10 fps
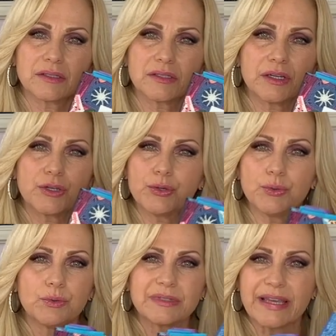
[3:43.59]
a
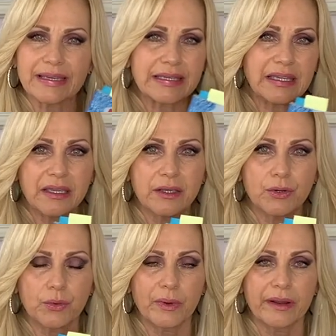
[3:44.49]
new technique
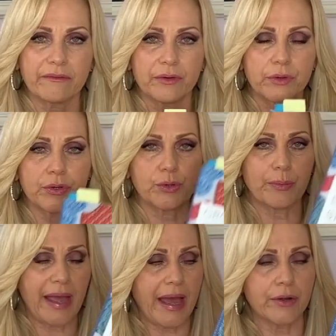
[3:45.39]
or whatever, or a new
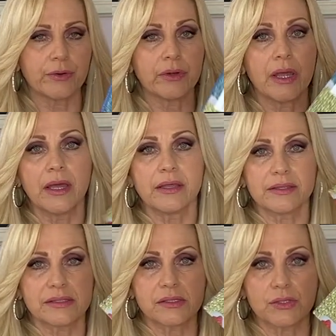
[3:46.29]
pattern.
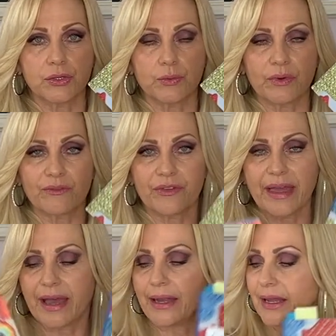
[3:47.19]
This is a good one for
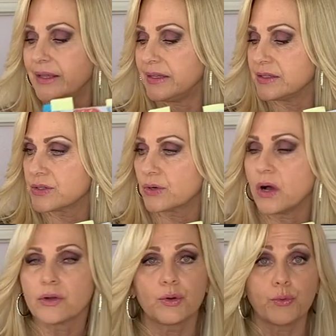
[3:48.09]
that. And these are
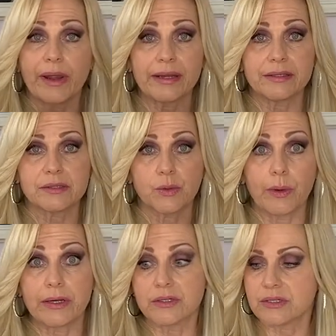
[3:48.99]
all granny
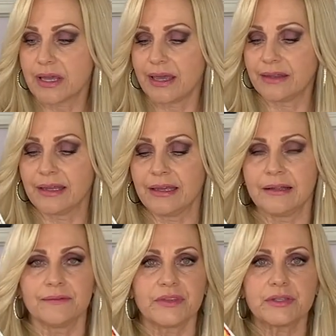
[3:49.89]
squares, and
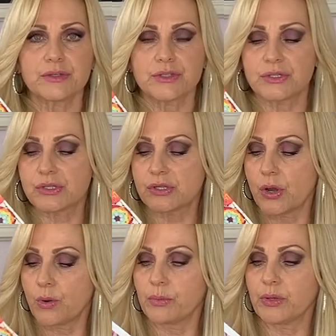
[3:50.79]
these are just
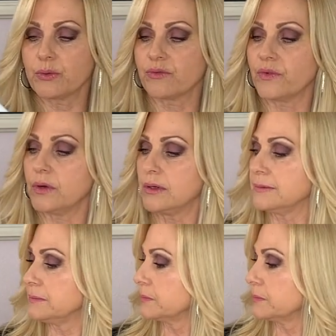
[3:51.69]
so beautiful.